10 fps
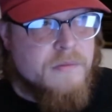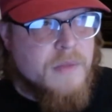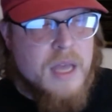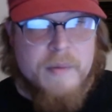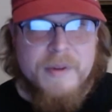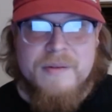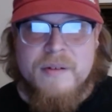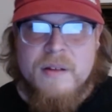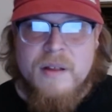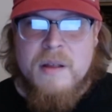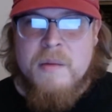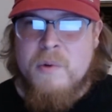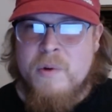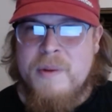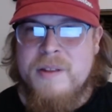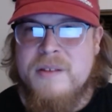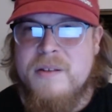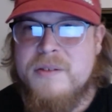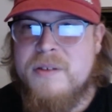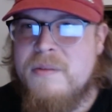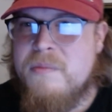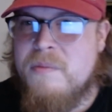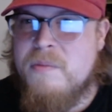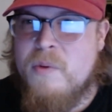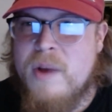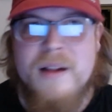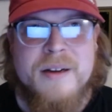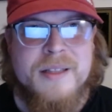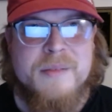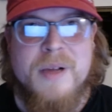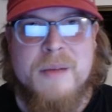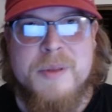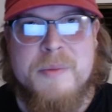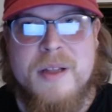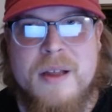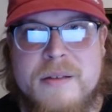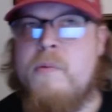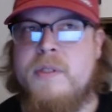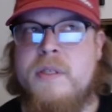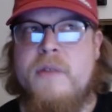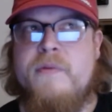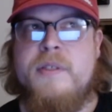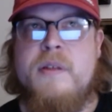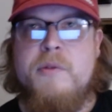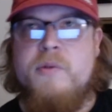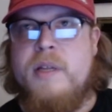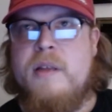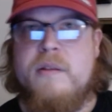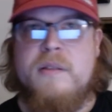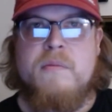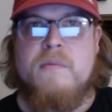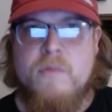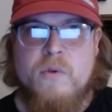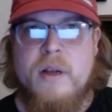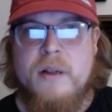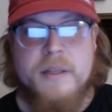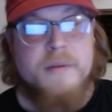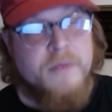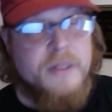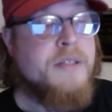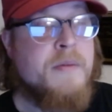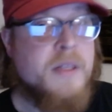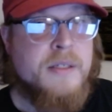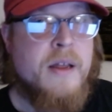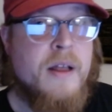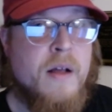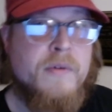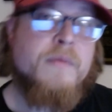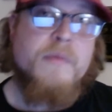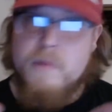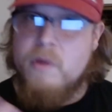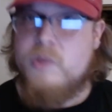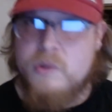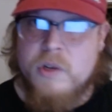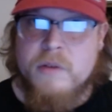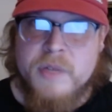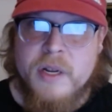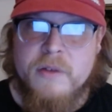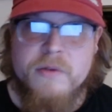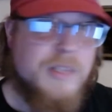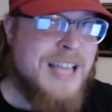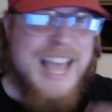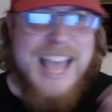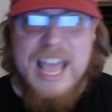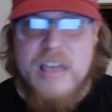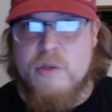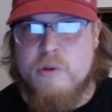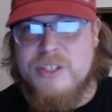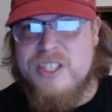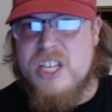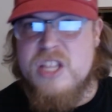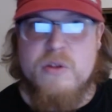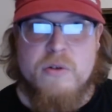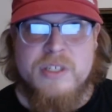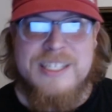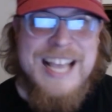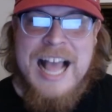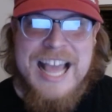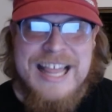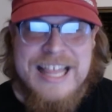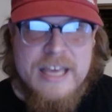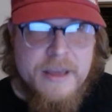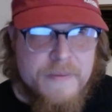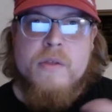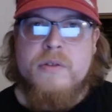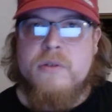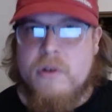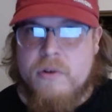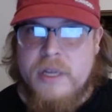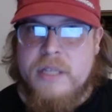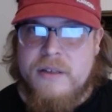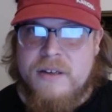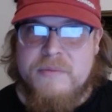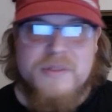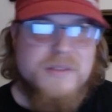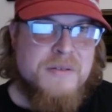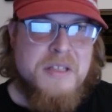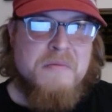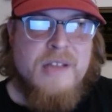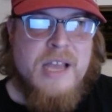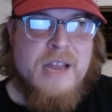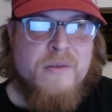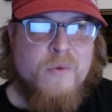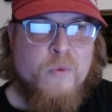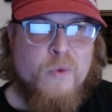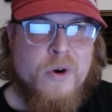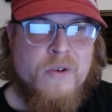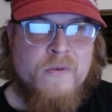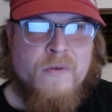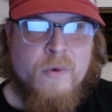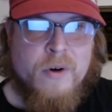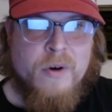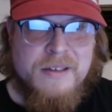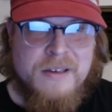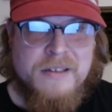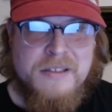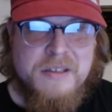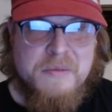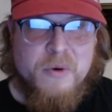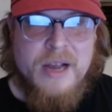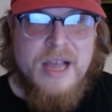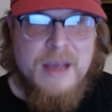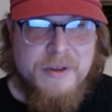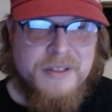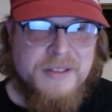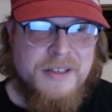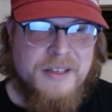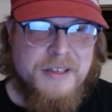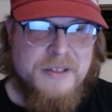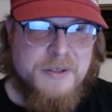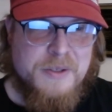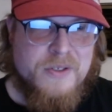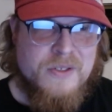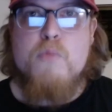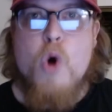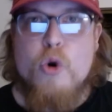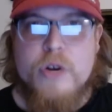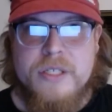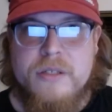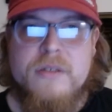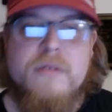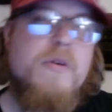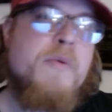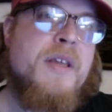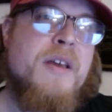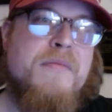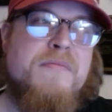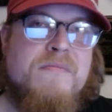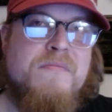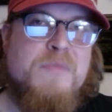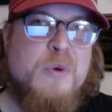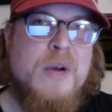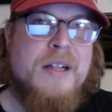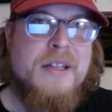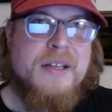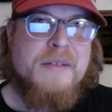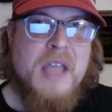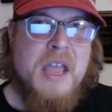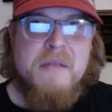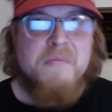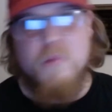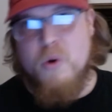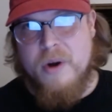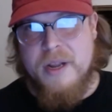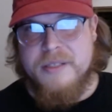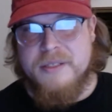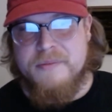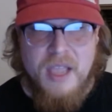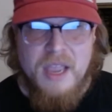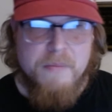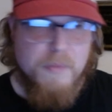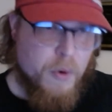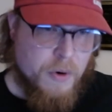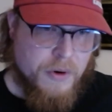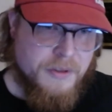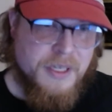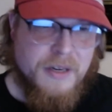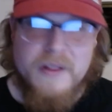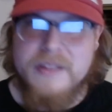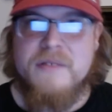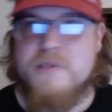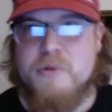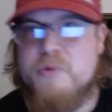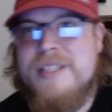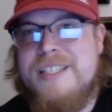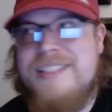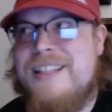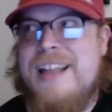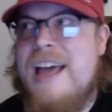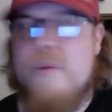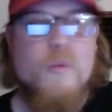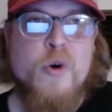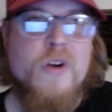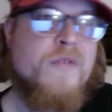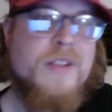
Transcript: habit. But what about this other term, morality, that pops up a lot? What's the difference then between ethics and morality? Well, here's something that's not helpful. Those terms that I used, ethos, ethike, those are all Greek terms. The Latin word for custom or habit is moris, where we get morality and mores and moral and all that stuff. So it's really just the Latin word for the